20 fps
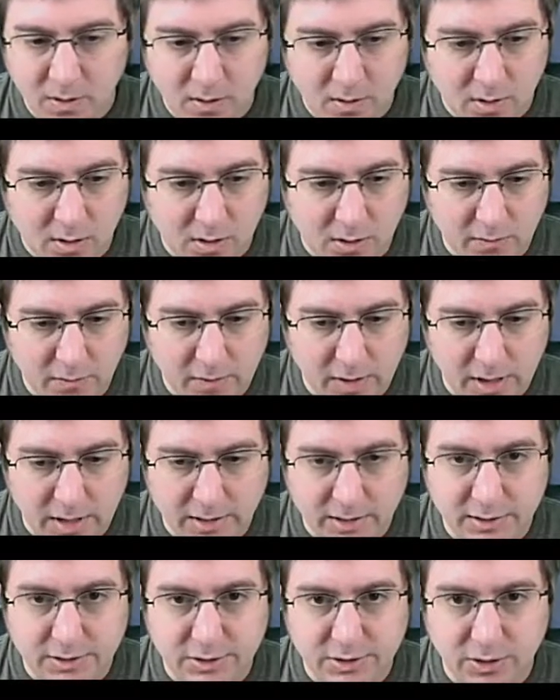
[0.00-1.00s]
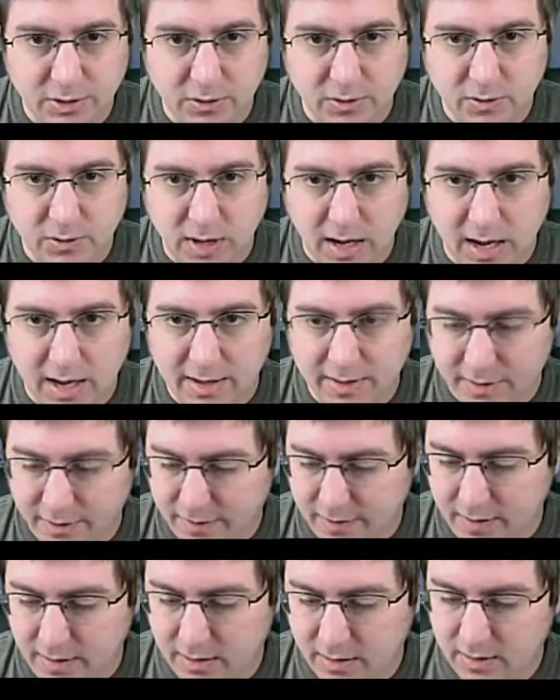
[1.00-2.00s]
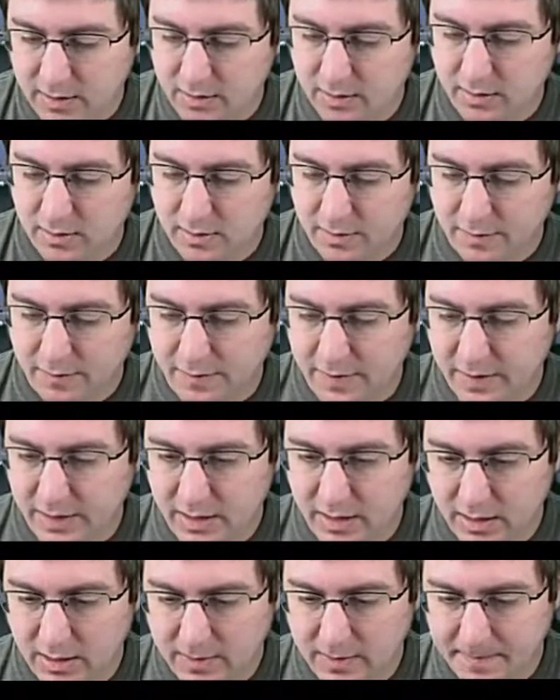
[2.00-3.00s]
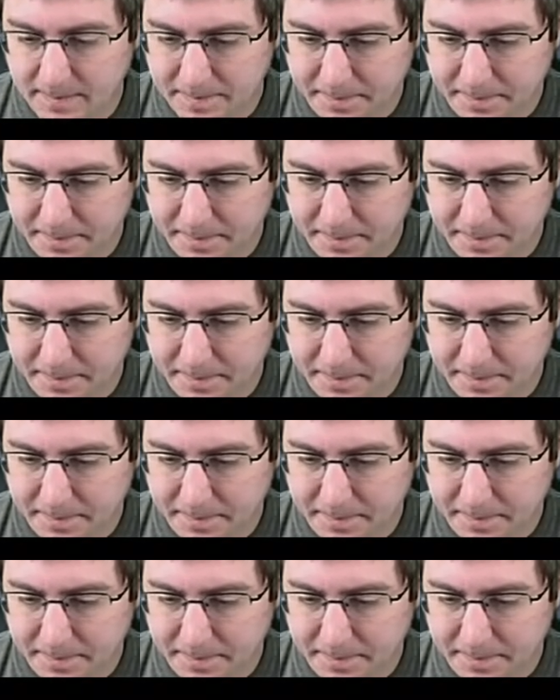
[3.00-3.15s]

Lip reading: Alright, so I think the